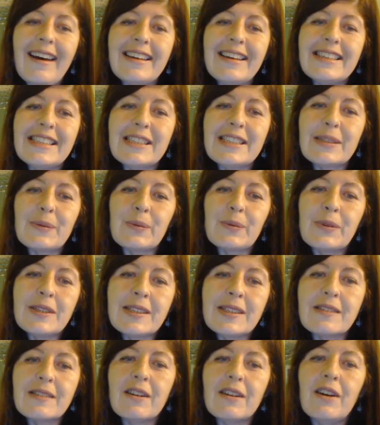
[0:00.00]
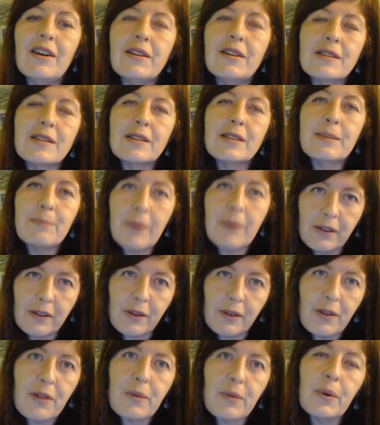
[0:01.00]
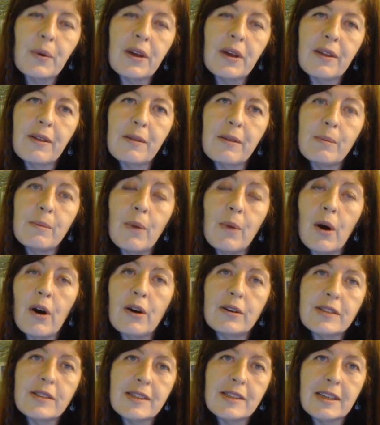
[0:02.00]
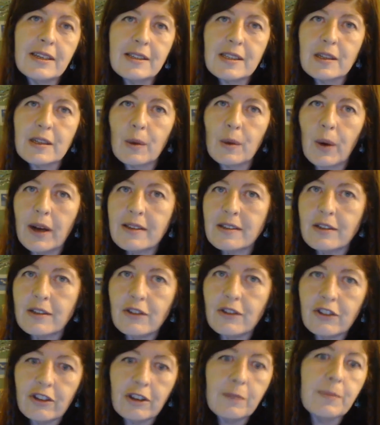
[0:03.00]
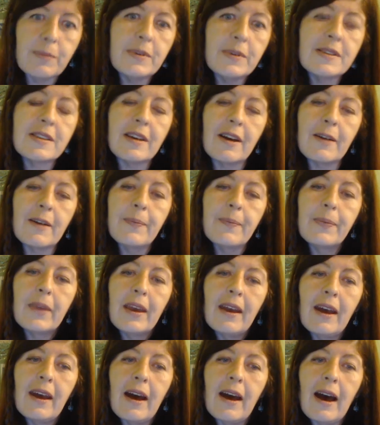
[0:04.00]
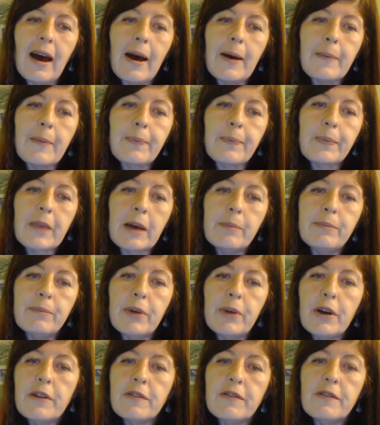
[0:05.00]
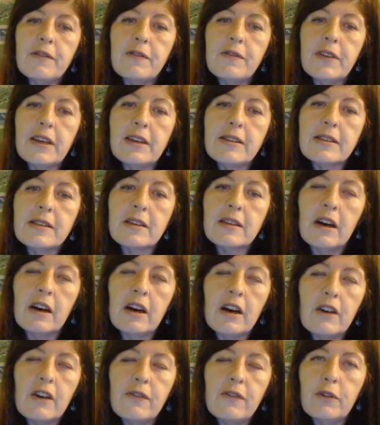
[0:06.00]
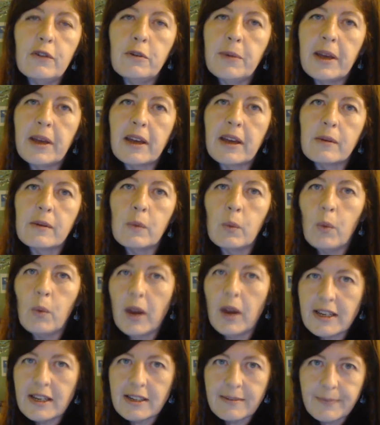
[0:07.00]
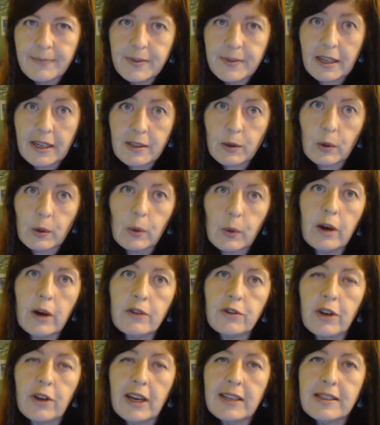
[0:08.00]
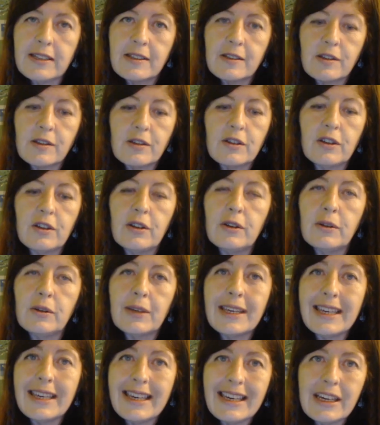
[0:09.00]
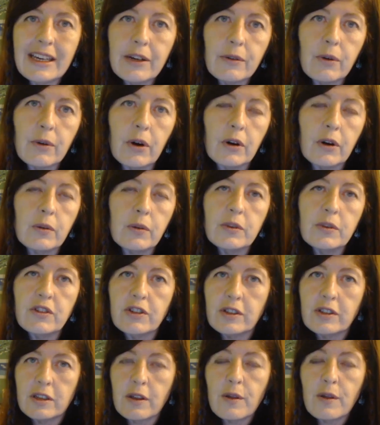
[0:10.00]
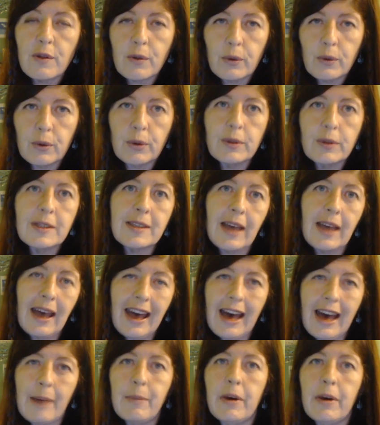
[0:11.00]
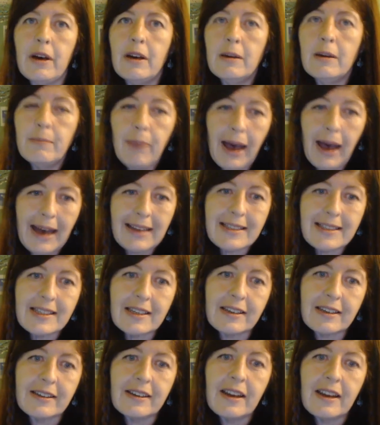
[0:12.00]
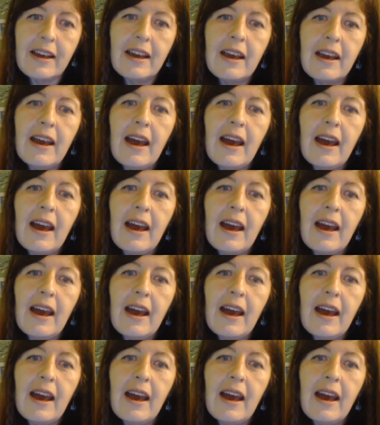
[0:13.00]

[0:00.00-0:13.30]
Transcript: And we start the month with Mars in a square to Jupiter. And both of these are forming waning sesquiquadrates to Chiron, which is a Thor's hammer pattern.